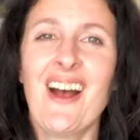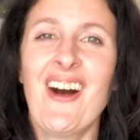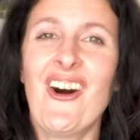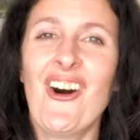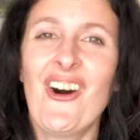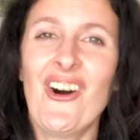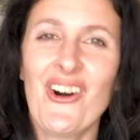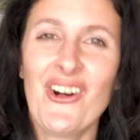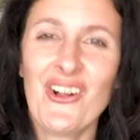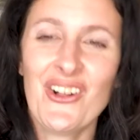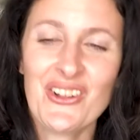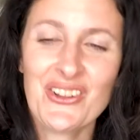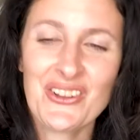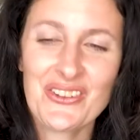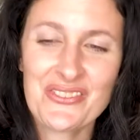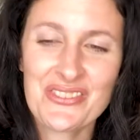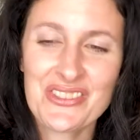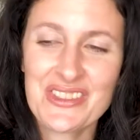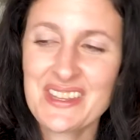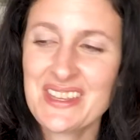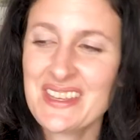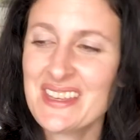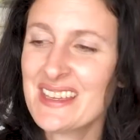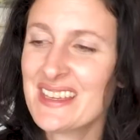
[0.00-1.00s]
all of
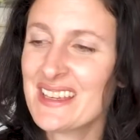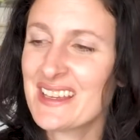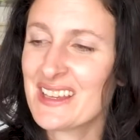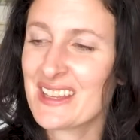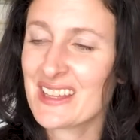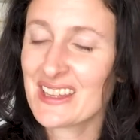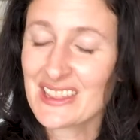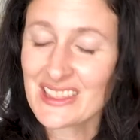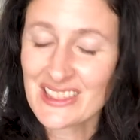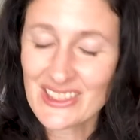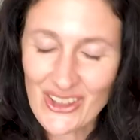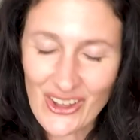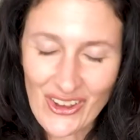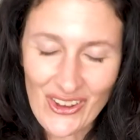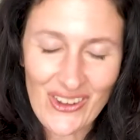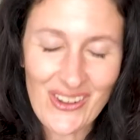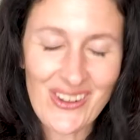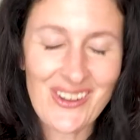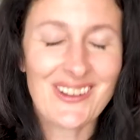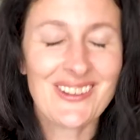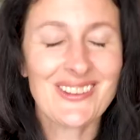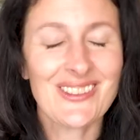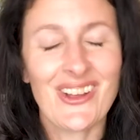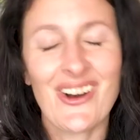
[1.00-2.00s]
the
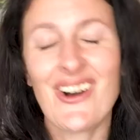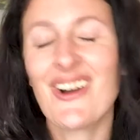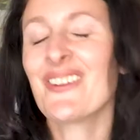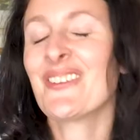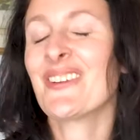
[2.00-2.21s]
long